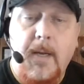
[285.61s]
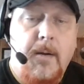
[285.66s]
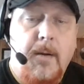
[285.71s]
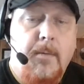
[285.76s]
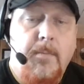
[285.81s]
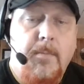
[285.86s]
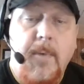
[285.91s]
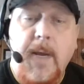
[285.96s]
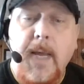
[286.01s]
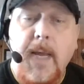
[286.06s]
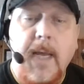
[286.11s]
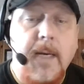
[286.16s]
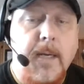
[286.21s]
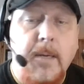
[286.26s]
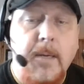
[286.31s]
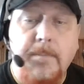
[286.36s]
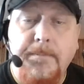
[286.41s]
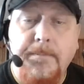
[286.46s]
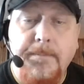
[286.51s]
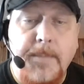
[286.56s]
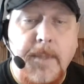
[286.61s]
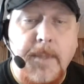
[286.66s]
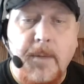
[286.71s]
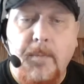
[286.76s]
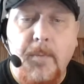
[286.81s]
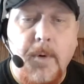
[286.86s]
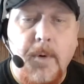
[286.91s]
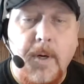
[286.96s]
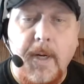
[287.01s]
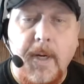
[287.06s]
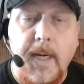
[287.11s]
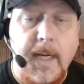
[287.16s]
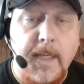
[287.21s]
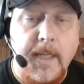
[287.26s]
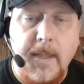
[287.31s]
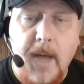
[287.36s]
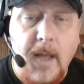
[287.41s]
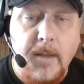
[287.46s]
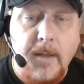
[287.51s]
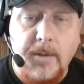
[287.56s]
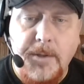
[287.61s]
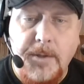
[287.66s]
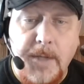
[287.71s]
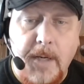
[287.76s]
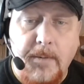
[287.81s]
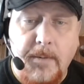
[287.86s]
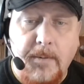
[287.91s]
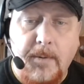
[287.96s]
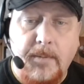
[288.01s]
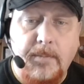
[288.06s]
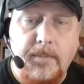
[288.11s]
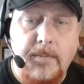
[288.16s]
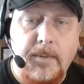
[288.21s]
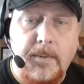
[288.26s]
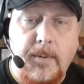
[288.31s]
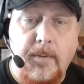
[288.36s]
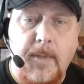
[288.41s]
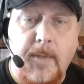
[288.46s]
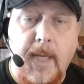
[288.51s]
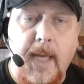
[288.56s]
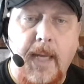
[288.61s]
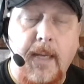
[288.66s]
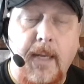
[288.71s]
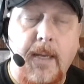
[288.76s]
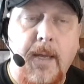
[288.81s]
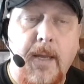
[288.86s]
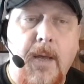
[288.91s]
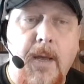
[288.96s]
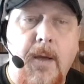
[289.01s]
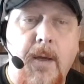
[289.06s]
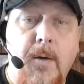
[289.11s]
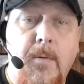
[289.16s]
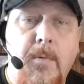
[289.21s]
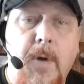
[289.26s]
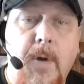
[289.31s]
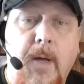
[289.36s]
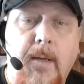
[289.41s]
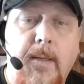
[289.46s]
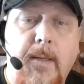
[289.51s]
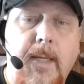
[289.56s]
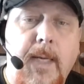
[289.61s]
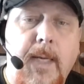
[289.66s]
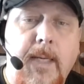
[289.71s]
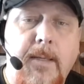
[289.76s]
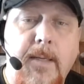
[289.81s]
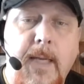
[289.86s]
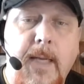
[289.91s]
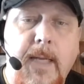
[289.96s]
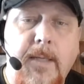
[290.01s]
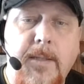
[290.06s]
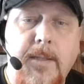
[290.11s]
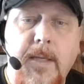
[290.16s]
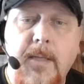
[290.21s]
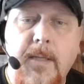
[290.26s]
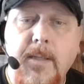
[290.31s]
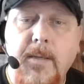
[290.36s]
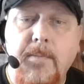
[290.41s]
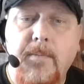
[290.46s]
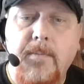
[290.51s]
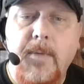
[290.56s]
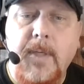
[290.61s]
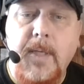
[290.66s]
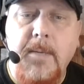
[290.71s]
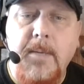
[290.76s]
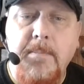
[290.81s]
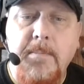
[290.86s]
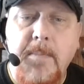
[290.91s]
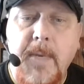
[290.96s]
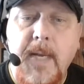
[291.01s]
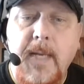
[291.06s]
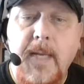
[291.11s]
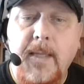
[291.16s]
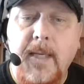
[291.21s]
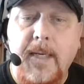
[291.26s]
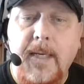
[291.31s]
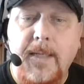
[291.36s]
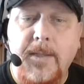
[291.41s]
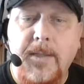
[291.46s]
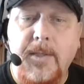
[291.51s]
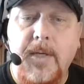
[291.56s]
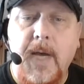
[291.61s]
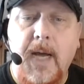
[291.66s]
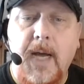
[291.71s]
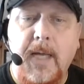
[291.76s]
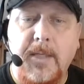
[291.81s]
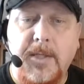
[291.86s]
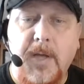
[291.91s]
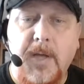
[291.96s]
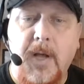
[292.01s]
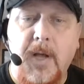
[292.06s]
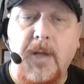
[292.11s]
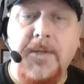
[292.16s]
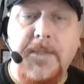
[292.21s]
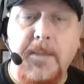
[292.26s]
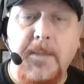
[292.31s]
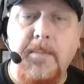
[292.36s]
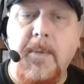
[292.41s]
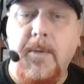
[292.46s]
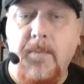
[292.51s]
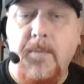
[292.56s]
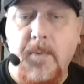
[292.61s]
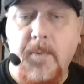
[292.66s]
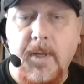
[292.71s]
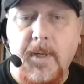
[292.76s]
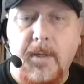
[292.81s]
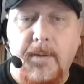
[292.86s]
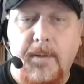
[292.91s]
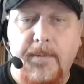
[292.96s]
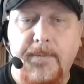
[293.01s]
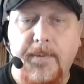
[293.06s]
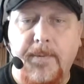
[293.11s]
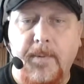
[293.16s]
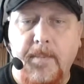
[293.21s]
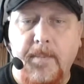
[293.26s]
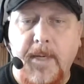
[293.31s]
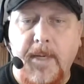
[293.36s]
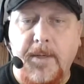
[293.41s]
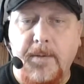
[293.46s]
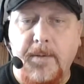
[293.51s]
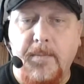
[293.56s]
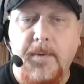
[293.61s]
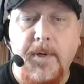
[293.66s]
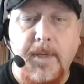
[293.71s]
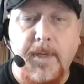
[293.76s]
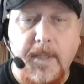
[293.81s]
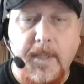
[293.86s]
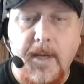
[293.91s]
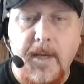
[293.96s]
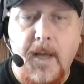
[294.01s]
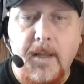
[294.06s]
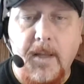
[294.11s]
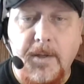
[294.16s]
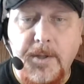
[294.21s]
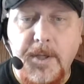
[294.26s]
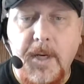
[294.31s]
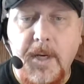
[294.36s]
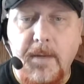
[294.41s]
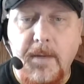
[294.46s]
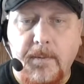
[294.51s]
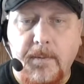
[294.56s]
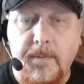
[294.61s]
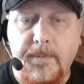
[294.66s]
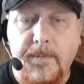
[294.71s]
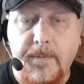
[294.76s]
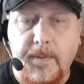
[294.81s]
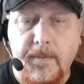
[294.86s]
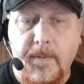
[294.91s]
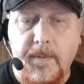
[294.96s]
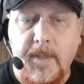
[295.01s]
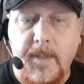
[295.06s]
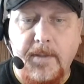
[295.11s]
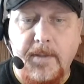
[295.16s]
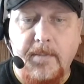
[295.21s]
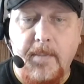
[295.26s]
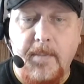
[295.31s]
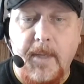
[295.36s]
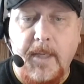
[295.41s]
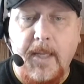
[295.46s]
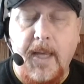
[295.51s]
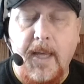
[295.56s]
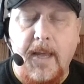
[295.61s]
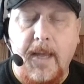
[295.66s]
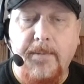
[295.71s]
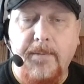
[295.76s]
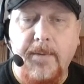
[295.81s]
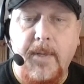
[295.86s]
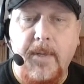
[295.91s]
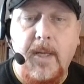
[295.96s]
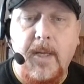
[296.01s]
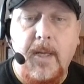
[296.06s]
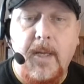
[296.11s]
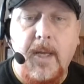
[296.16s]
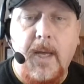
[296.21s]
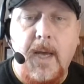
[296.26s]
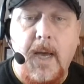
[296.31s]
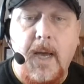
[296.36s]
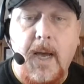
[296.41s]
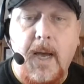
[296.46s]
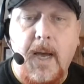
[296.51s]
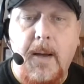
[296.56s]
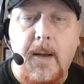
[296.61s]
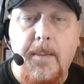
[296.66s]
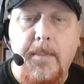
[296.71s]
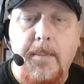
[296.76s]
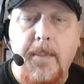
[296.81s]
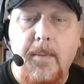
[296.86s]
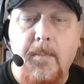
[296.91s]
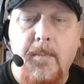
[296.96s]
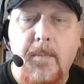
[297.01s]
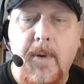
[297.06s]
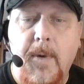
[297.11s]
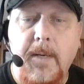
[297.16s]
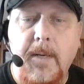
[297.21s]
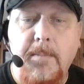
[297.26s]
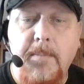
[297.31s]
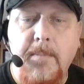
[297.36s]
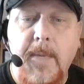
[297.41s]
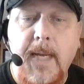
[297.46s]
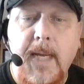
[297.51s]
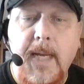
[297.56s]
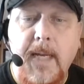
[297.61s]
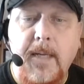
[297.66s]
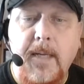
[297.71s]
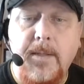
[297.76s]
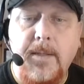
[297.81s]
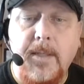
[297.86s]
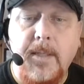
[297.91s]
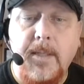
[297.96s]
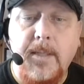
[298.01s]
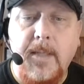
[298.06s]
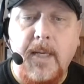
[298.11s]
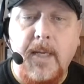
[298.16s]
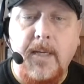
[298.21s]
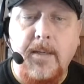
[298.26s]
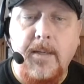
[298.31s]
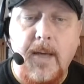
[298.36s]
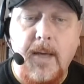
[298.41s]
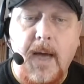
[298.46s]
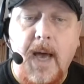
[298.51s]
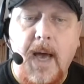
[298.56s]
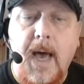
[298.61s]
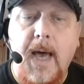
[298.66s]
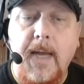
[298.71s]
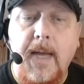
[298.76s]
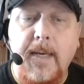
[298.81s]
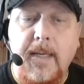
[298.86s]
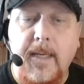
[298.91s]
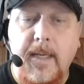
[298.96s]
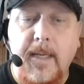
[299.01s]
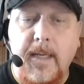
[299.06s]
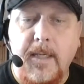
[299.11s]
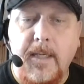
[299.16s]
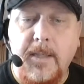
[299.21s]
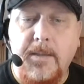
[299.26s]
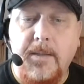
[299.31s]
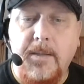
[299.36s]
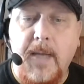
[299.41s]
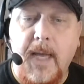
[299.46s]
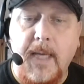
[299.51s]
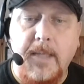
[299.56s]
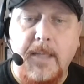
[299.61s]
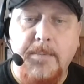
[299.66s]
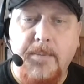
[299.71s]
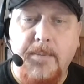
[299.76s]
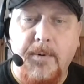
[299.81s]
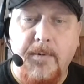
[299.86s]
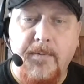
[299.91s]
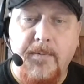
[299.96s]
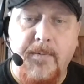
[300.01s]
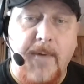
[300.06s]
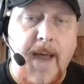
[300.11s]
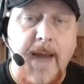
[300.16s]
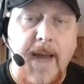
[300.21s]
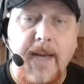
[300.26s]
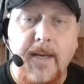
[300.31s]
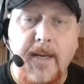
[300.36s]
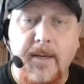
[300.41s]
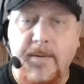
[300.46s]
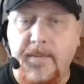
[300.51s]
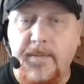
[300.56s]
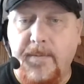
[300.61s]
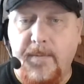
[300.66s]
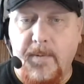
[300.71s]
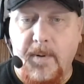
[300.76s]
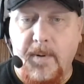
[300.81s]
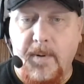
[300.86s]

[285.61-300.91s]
we end up, working at Dollar General. Okay. Well, it doesn't really mean that it's God's ultimate will for me to work at Dollar General for the rest of my life. What it means is that God has provided for